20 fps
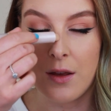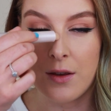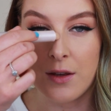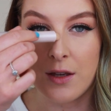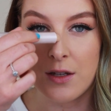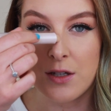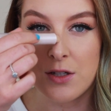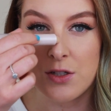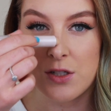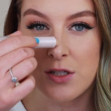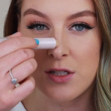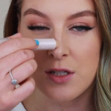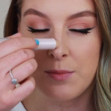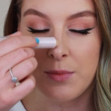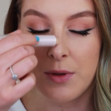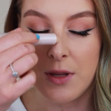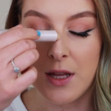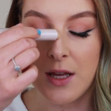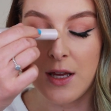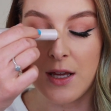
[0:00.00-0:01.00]
I'm going to just
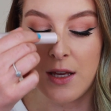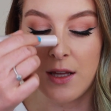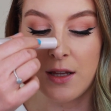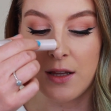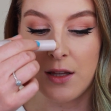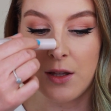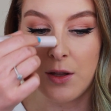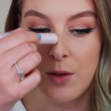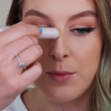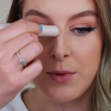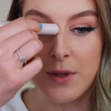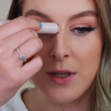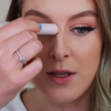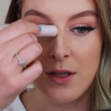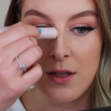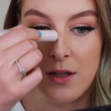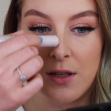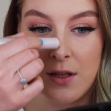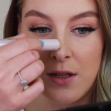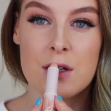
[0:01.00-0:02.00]
apply a little
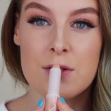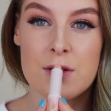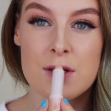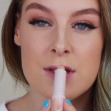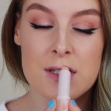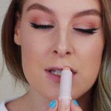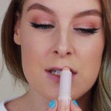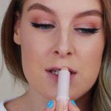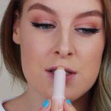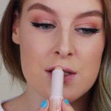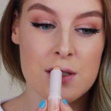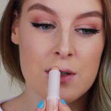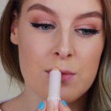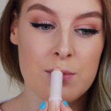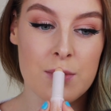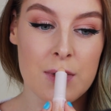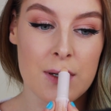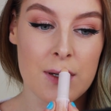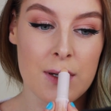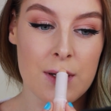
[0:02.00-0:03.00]
bit down the centre
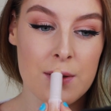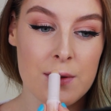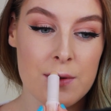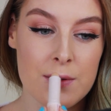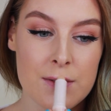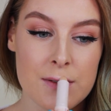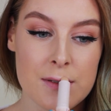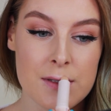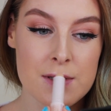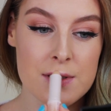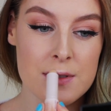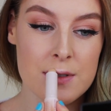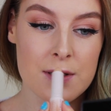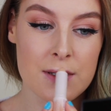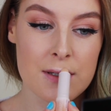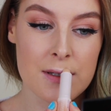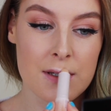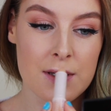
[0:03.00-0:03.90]
of my nose,